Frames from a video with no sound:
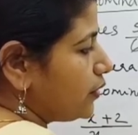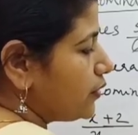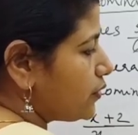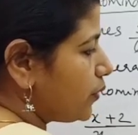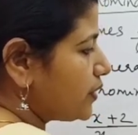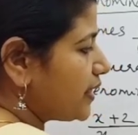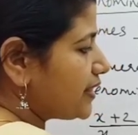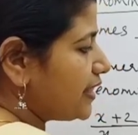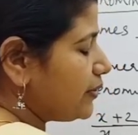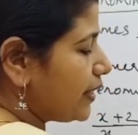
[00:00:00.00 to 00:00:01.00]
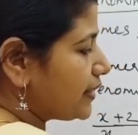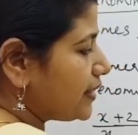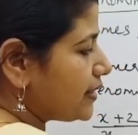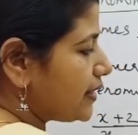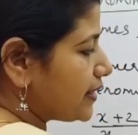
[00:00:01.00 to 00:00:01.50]
So 6 into x
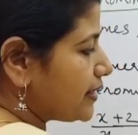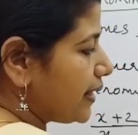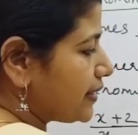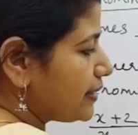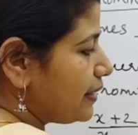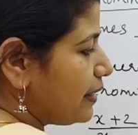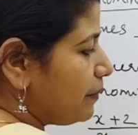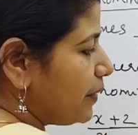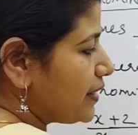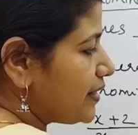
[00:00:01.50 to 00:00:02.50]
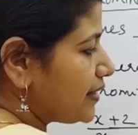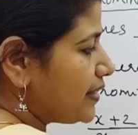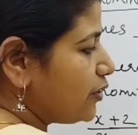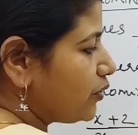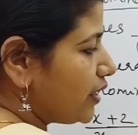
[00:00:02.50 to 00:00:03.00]
is 6x plus 6
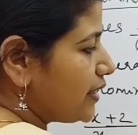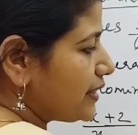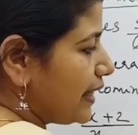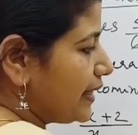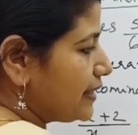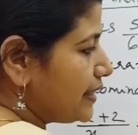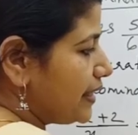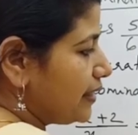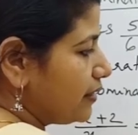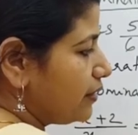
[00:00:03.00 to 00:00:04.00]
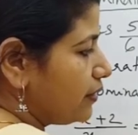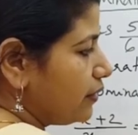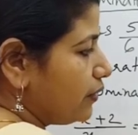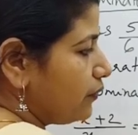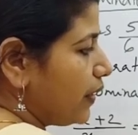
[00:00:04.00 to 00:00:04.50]
into 3 is 18.
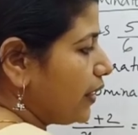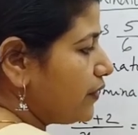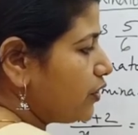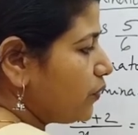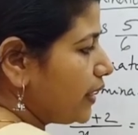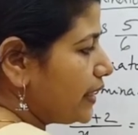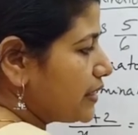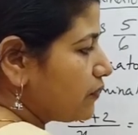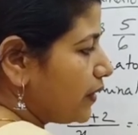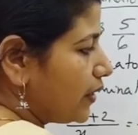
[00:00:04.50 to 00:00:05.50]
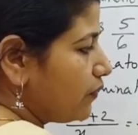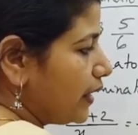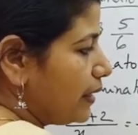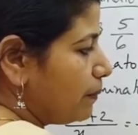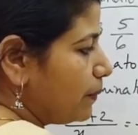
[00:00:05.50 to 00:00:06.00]
5 into y is
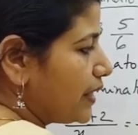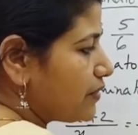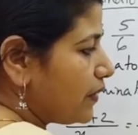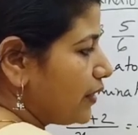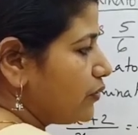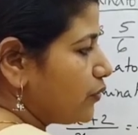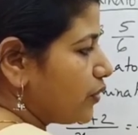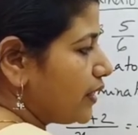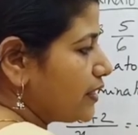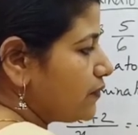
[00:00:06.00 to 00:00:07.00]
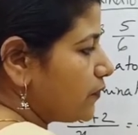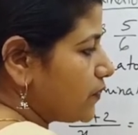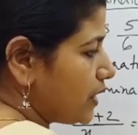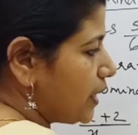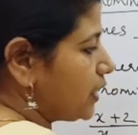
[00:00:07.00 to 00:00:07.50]
5y plus 5 into 3 is
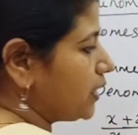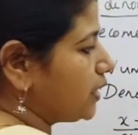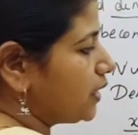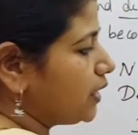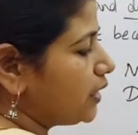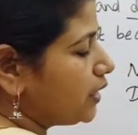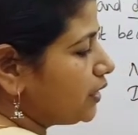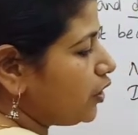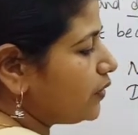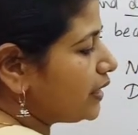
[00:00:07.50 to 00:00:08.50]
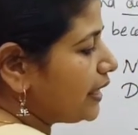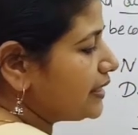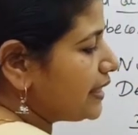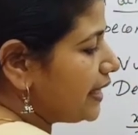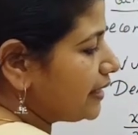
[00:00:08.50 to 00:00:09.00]
15. Now we can
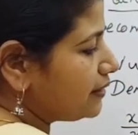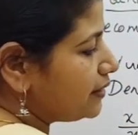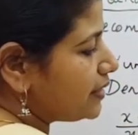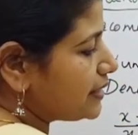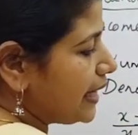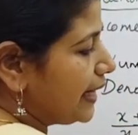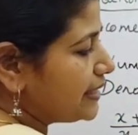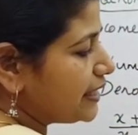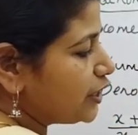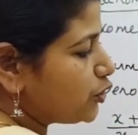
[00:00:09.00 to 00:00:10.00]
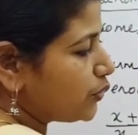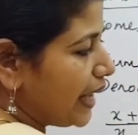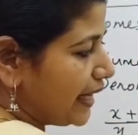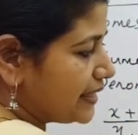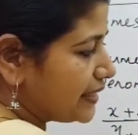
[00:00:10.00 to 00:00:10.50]
take this 18 to
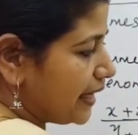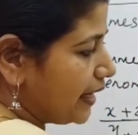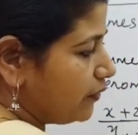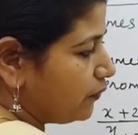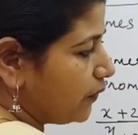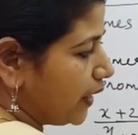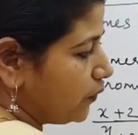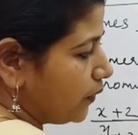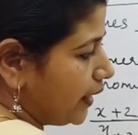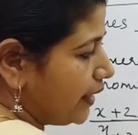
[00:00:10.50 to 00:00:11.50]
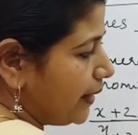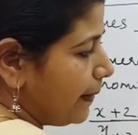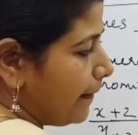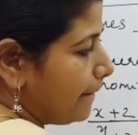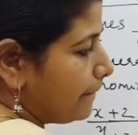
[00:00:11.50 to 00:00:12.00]
that side, 5y
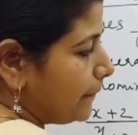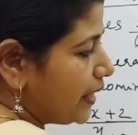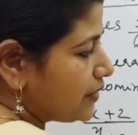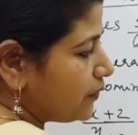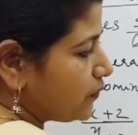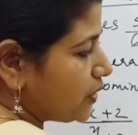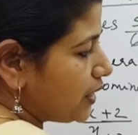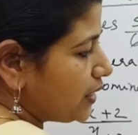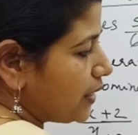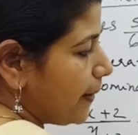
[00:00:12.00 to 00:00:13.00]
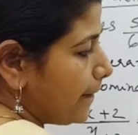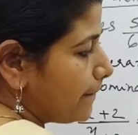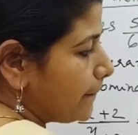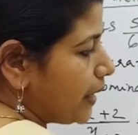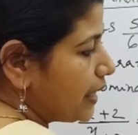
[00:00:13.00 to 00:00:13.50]
plus 15
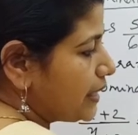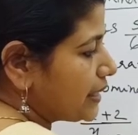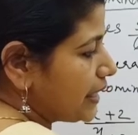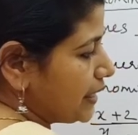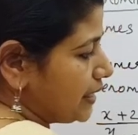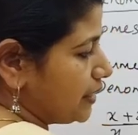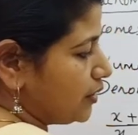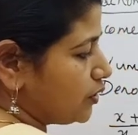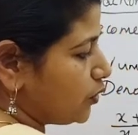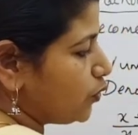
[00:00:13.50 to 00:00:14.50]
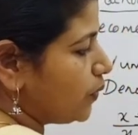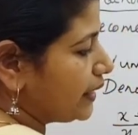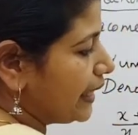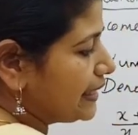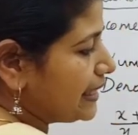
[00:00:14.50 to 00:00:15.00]
minus 18. So you will
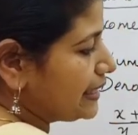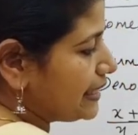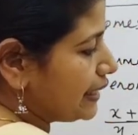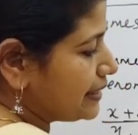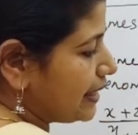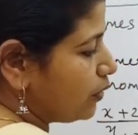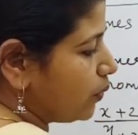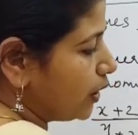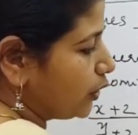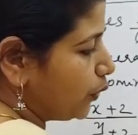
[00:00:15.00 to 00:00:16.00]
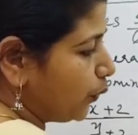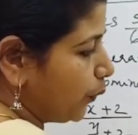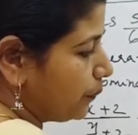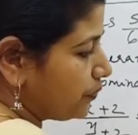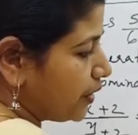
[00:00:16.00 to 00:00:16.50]
get 6x equal
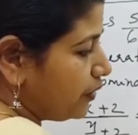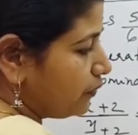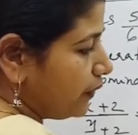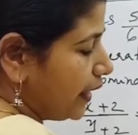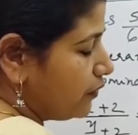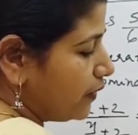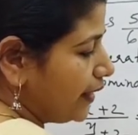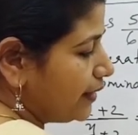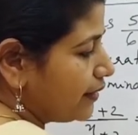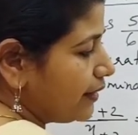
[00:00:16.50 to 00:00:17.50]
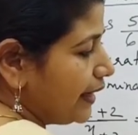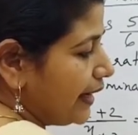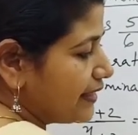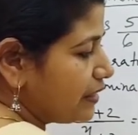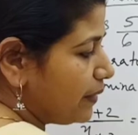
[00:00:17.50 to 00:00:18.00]
to 5y
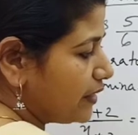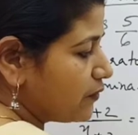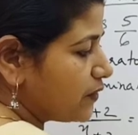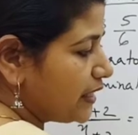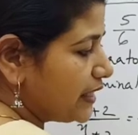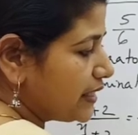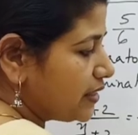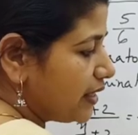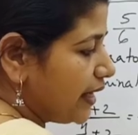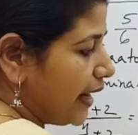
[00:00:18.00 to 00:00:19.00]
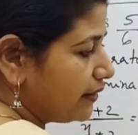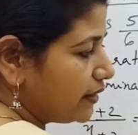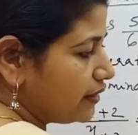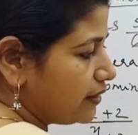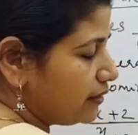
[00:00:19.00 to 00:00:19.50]
18 minus 15 is 3 and
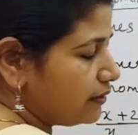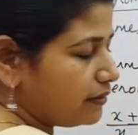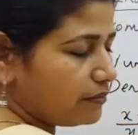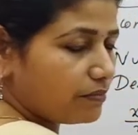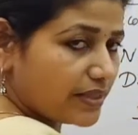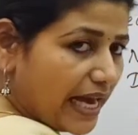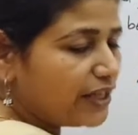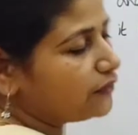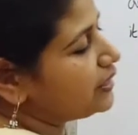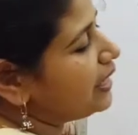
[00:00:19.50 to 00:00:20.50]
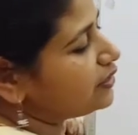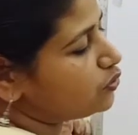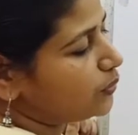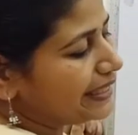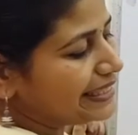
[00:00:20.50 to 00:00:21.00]
the sign of the
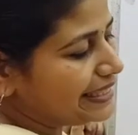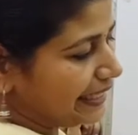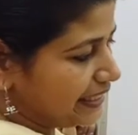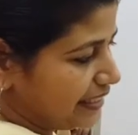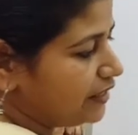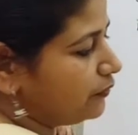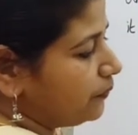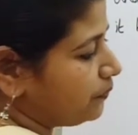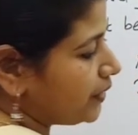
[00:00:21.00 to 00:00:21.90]
larger one is negative.